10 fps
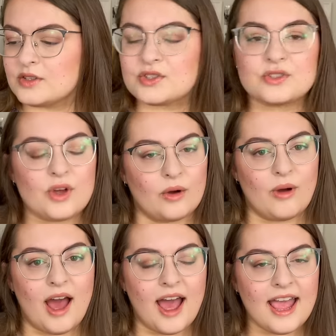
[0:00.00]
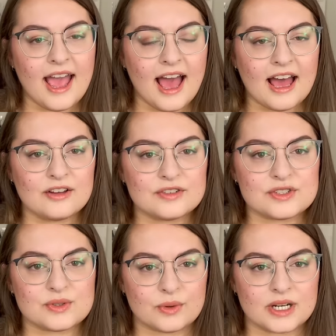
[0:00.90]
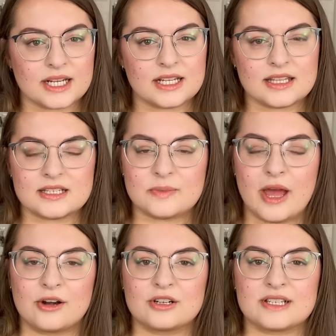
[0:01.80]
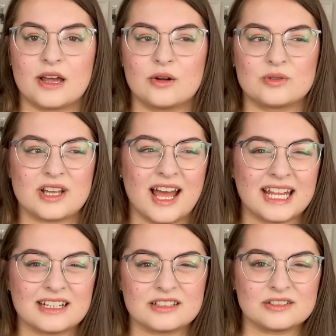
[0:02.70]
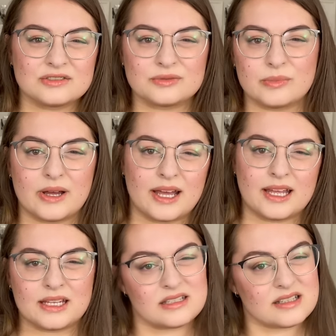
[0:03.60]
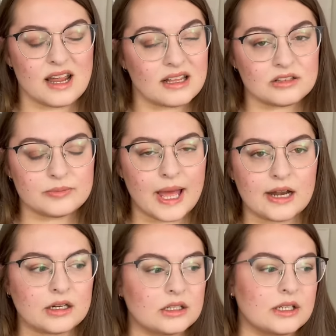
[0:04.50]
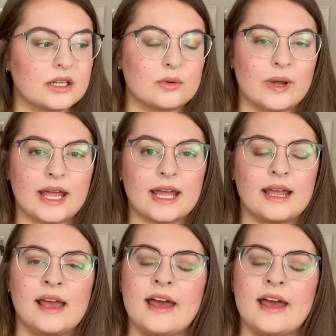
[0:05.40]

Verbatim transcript: So I have sorted these patterns out kind of by style of pattern in a way.